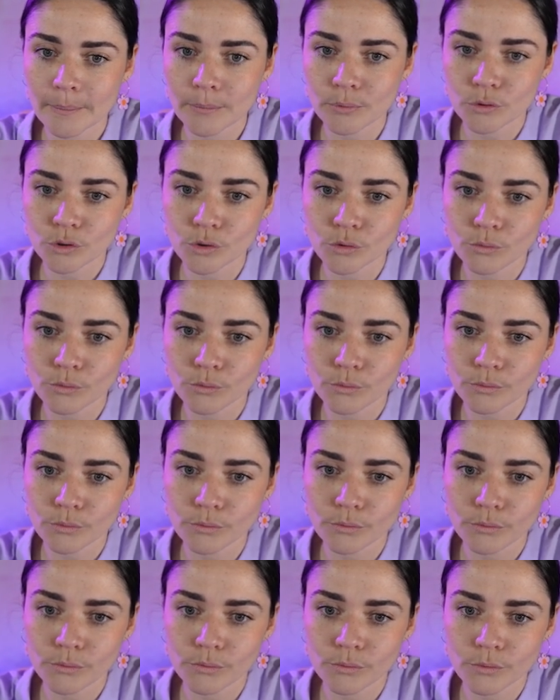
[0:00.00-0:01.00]
Zoom,
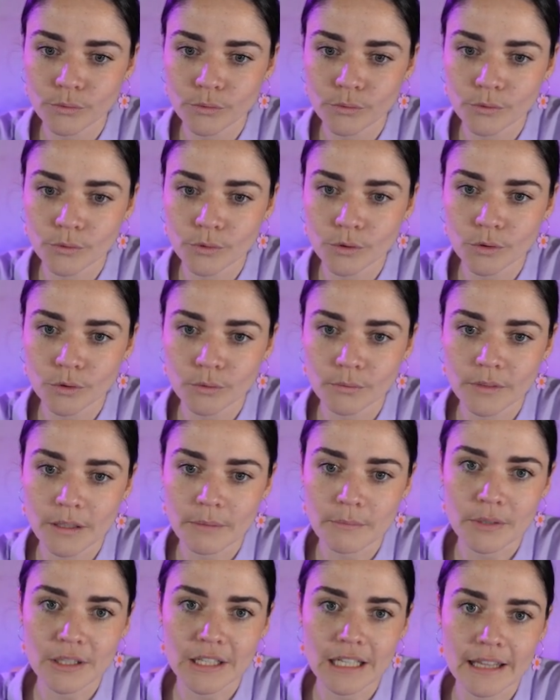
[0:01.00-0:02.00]
zoom,
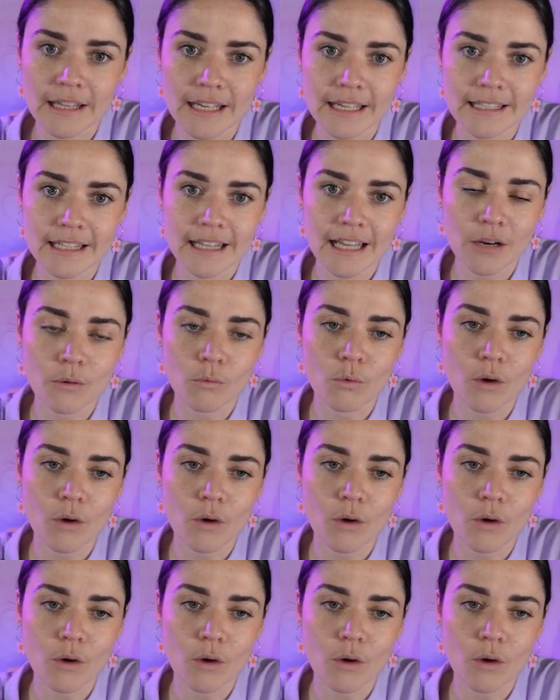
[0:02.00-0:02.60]
and pretend these are like